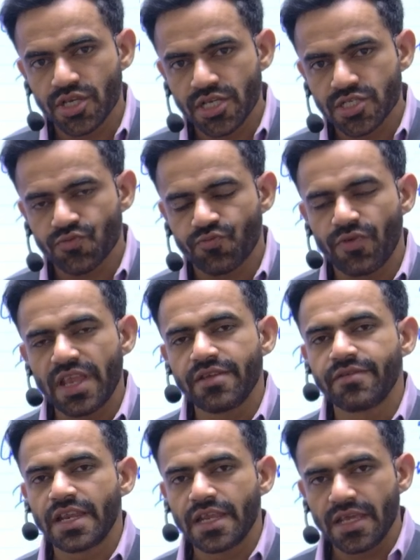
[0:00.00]
is
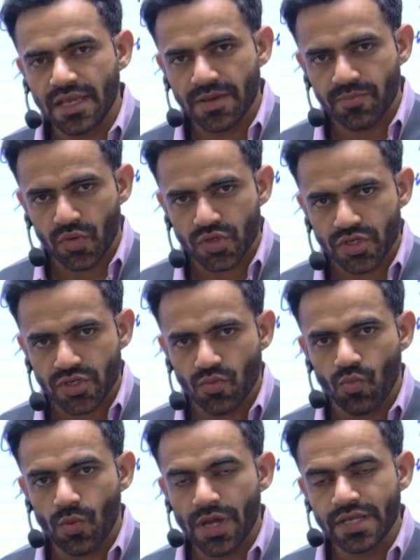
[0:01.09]
very important.
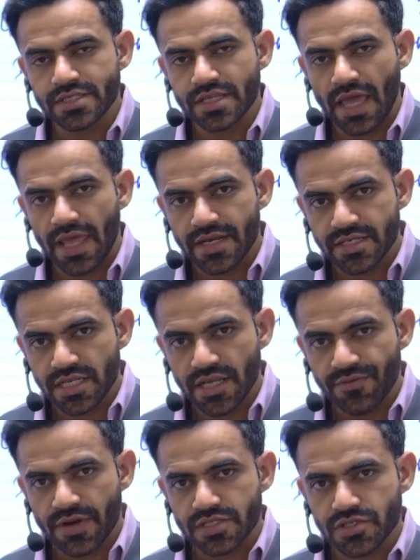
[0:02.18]
One is energy
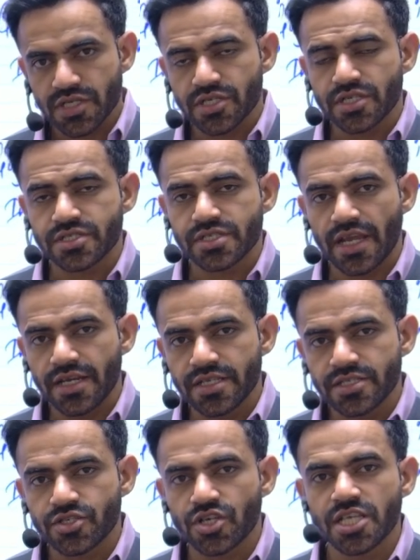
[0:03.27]
infrastructure, second
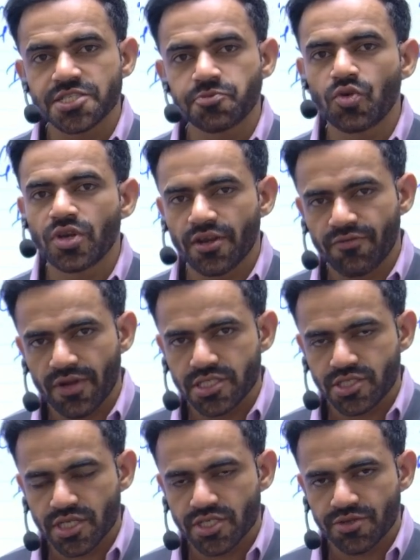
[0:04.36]
is a transport
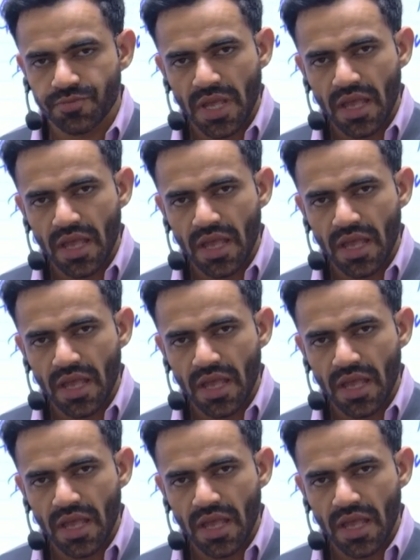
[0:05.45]
infrastructure.